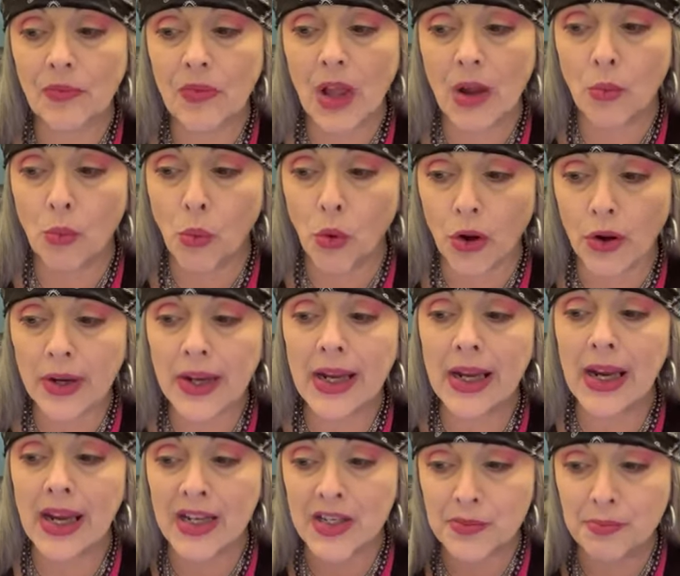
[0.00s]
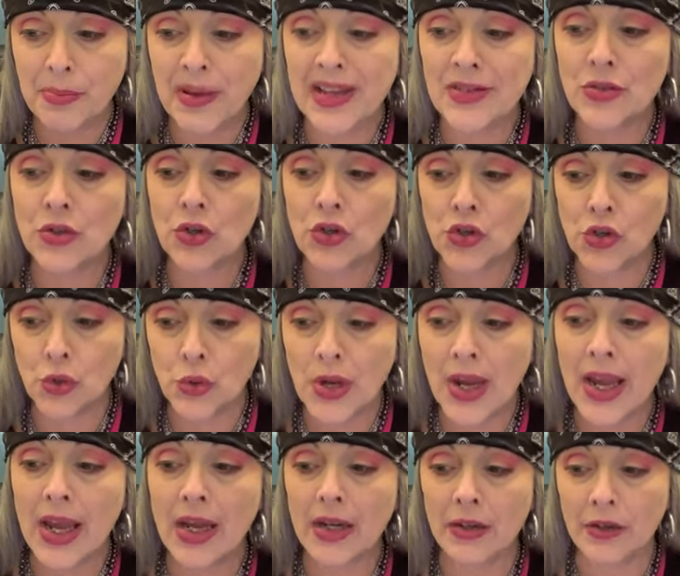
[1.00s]
working as best as you
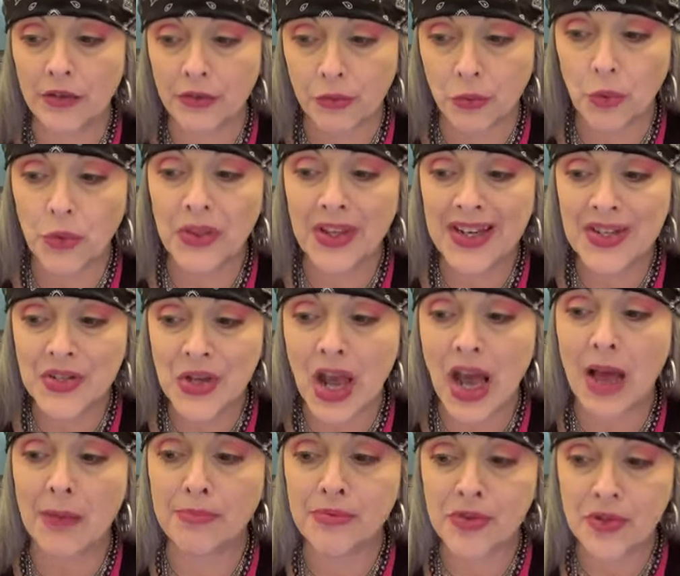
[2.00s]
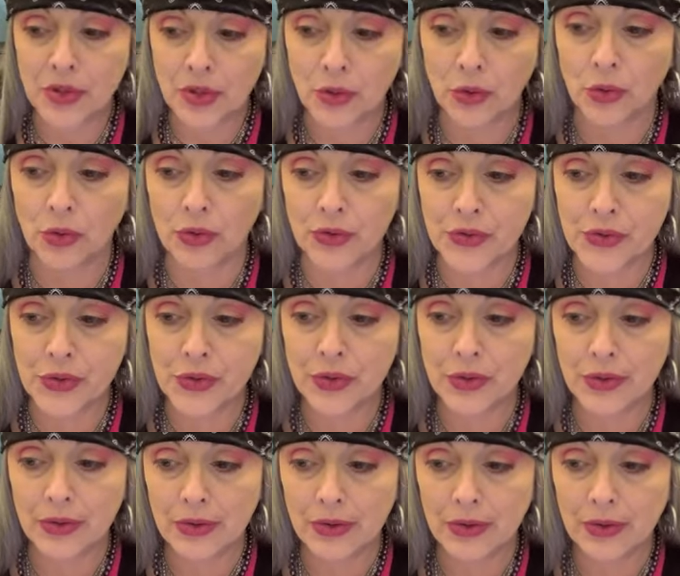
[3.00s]
can through these obstacles
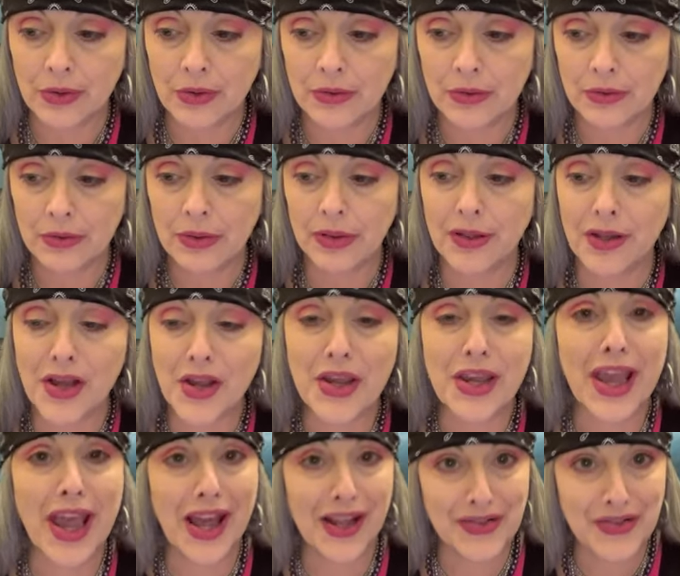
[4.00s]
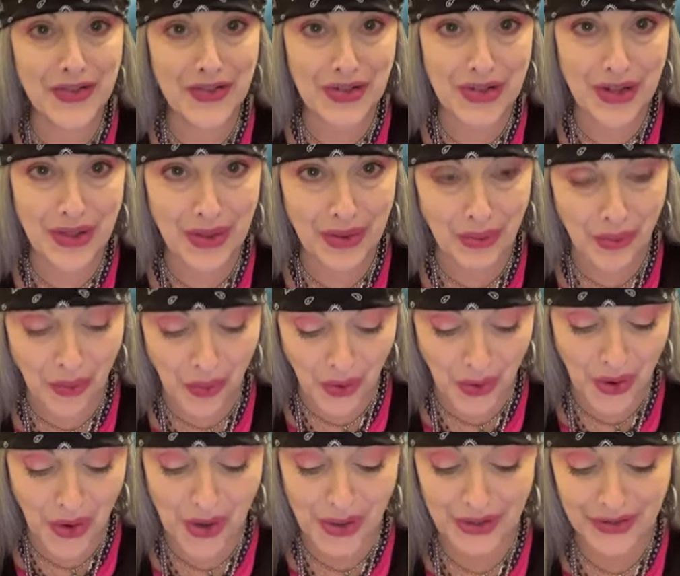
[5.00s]
against the
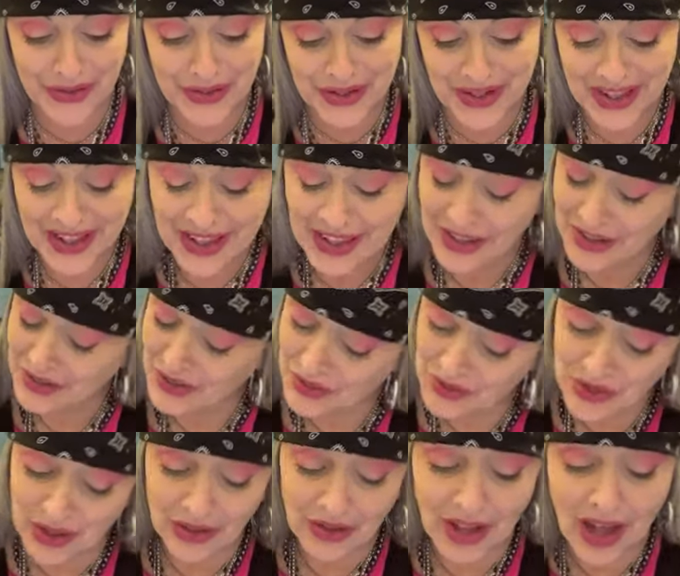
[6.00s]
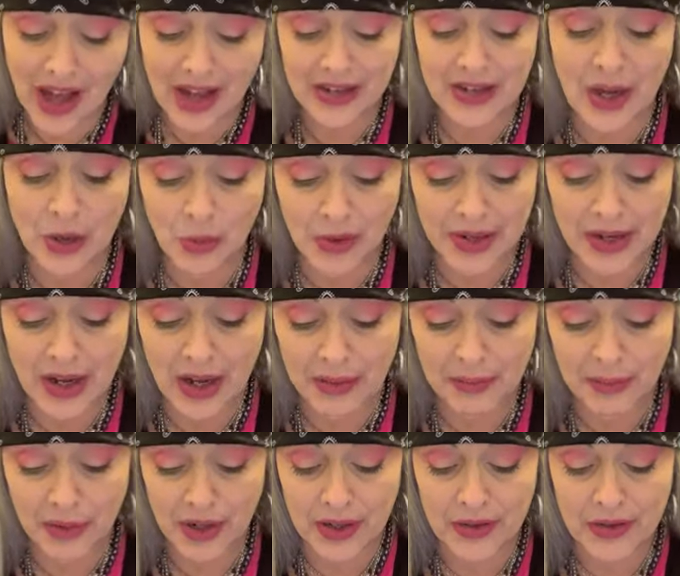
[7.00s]
world. There's a lot going on,
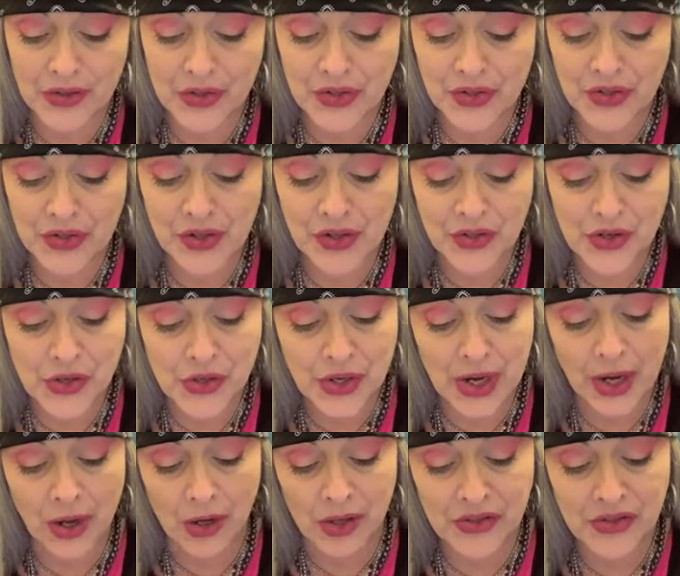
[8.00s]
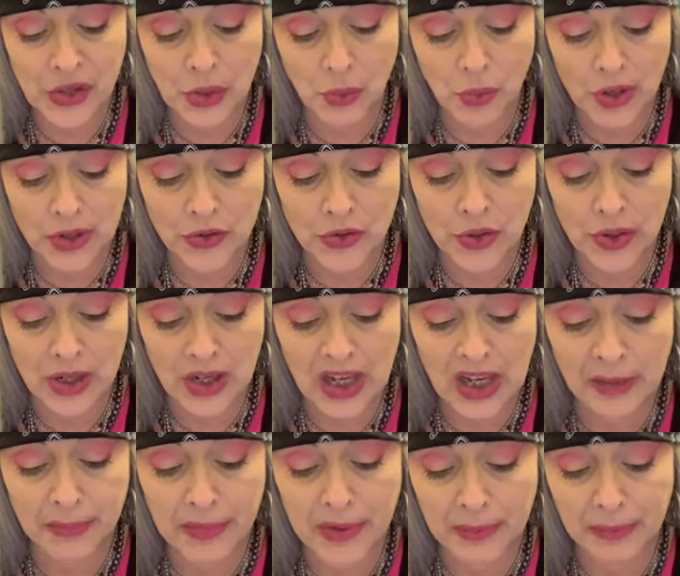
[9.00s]
brothers and sisters. I also want you to
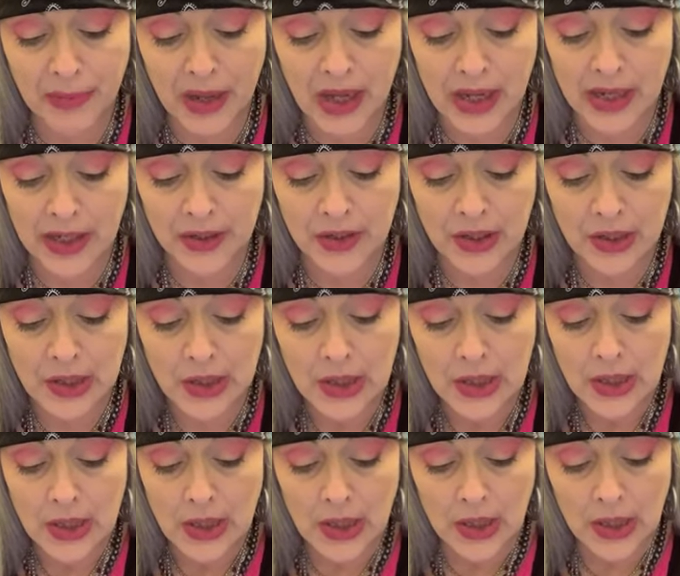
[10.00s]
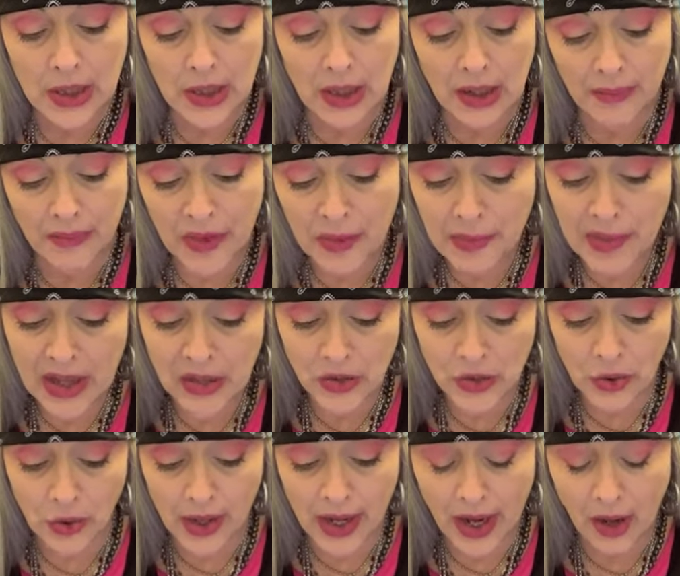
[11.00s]
keep in mind the
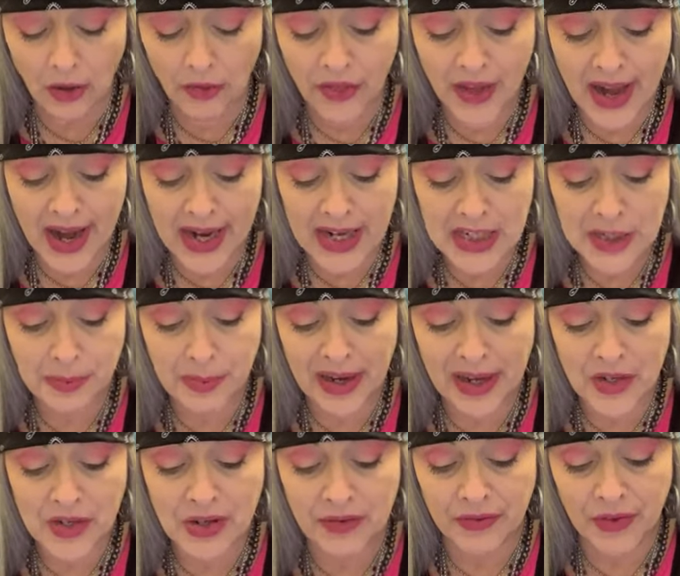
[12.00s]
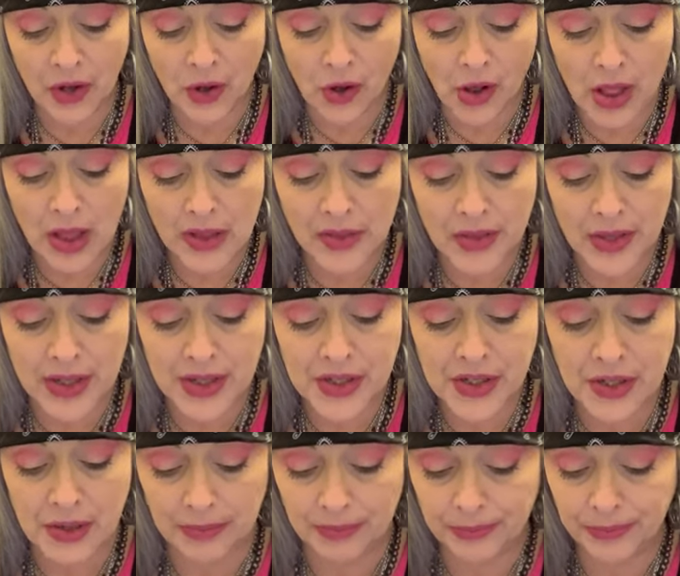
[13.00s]
mental health aspects of all of this.